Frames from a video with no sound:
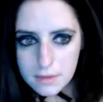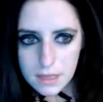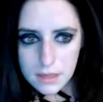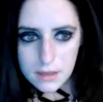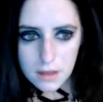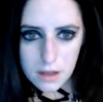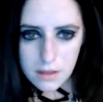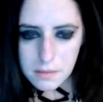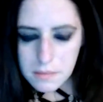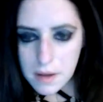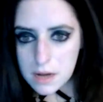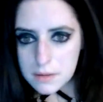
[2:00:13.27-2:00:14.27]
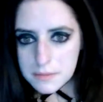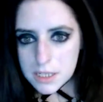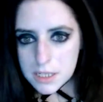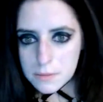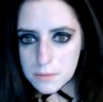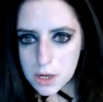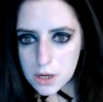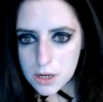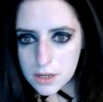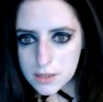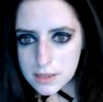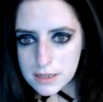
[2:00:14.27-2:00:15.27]
all the moms who murder and
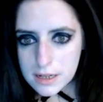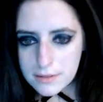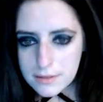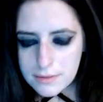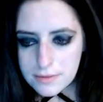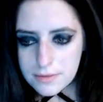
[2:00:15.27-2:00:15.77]
stuff.